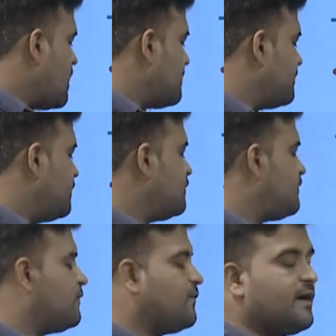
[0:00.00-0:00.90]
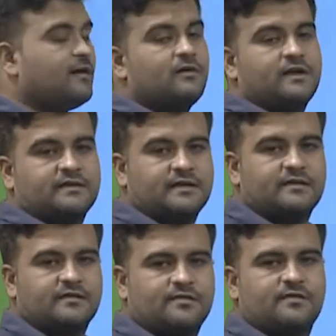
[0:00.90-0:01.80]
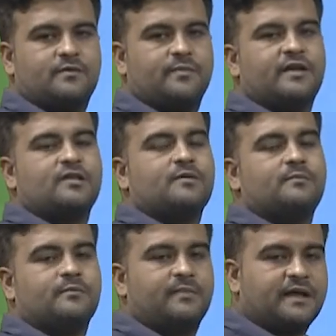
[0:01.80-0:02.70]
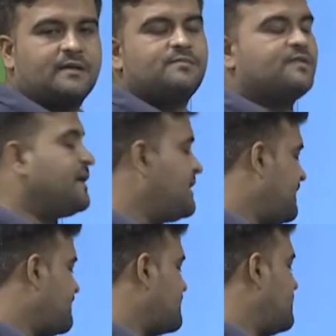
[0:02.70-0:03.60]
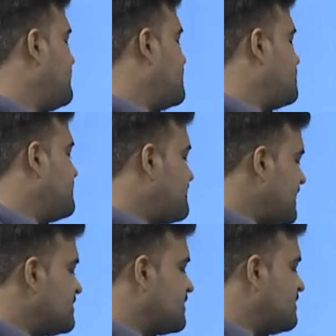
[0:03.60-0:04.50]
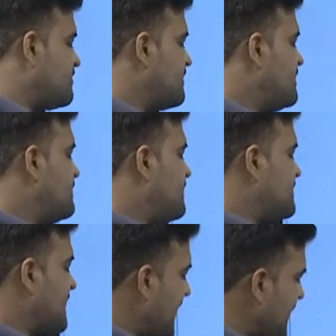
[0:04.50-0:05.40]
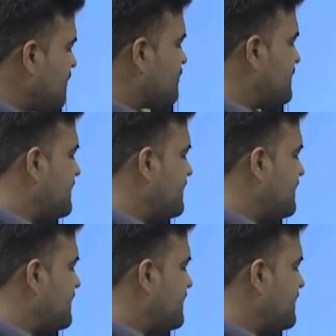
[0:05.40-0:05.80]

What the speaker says: a beautiful flower it is, it becomes an exclamatory sentence that ends with